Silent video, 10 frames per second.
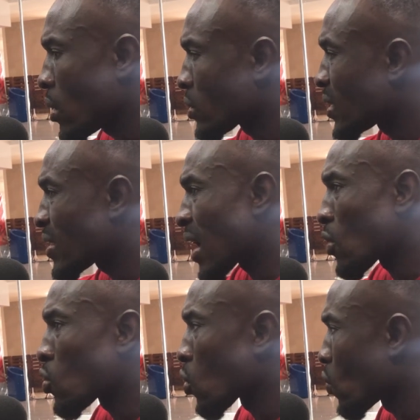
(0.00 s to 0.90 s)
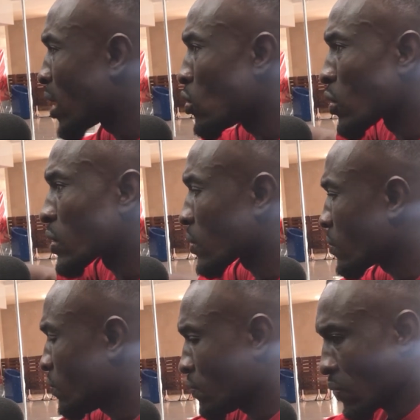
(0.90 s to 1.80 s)
Siki Akono, when
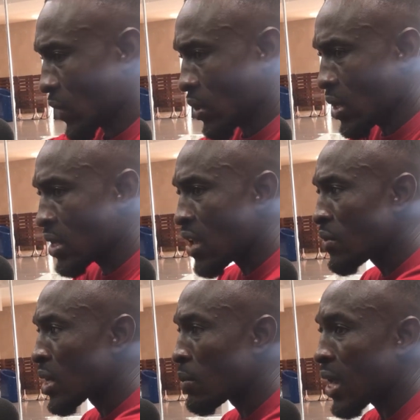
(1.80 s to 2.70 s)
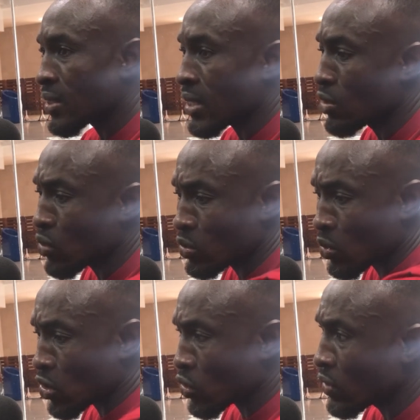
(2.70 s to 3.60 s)
they gave him the blaster, it was
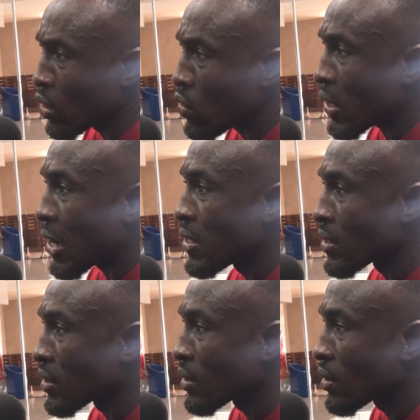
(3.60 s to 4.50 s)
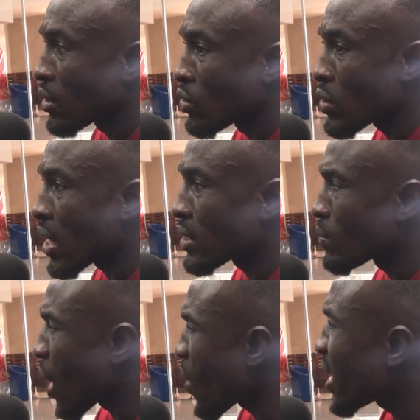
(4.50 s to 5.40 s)
because of the local league. You get
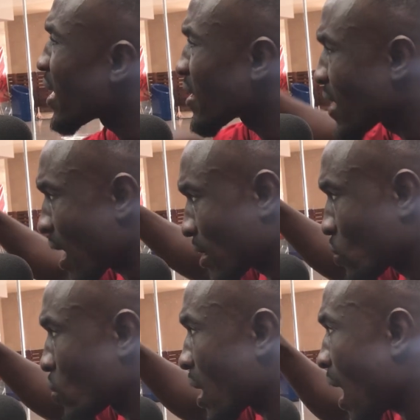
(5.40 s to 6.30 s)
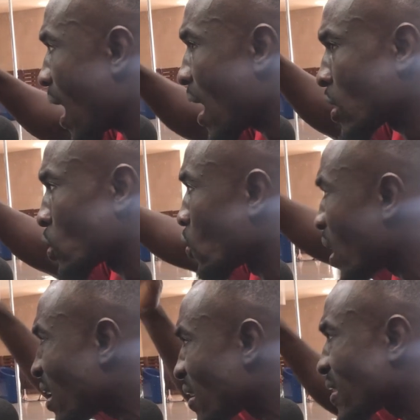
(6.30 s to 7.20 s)
it? But when they get to the higher echelon,
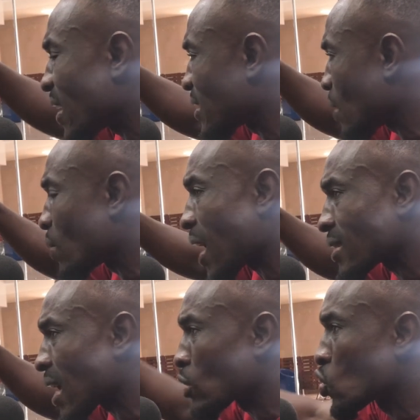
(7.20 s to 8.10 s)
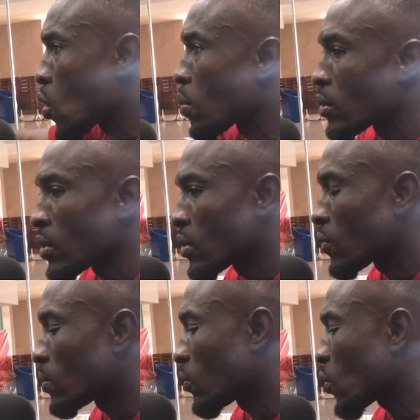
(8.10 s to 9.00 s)
when they get the blaster job,
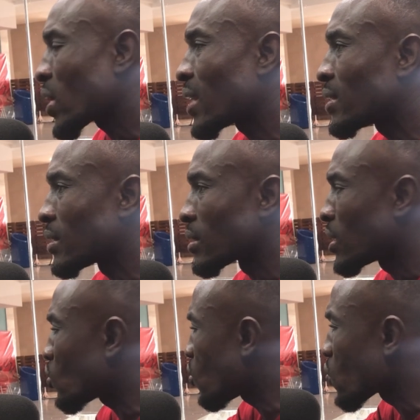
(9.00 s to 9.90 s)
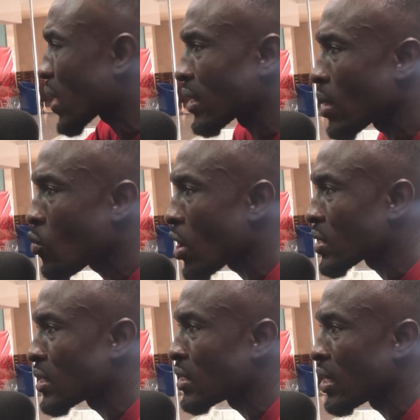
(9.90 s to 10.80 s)
forget it. They don't look at the
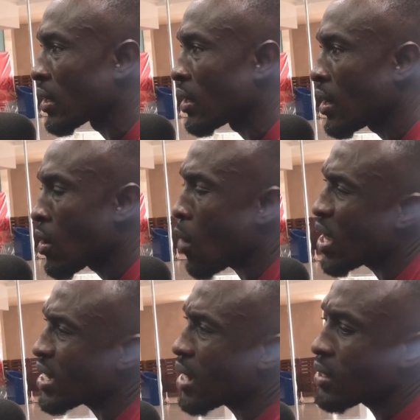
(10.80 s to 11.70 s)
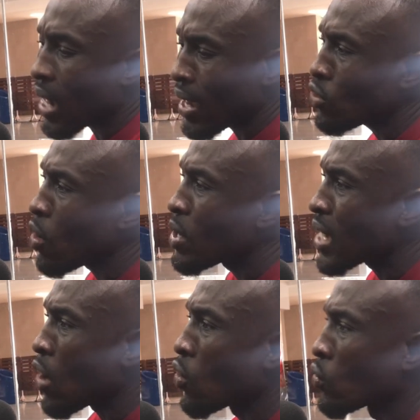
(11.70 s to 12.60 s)
boys in here. Obenya, ahin
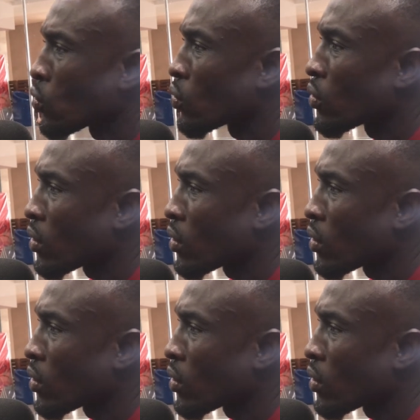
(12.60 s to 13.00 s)
Obenya ono.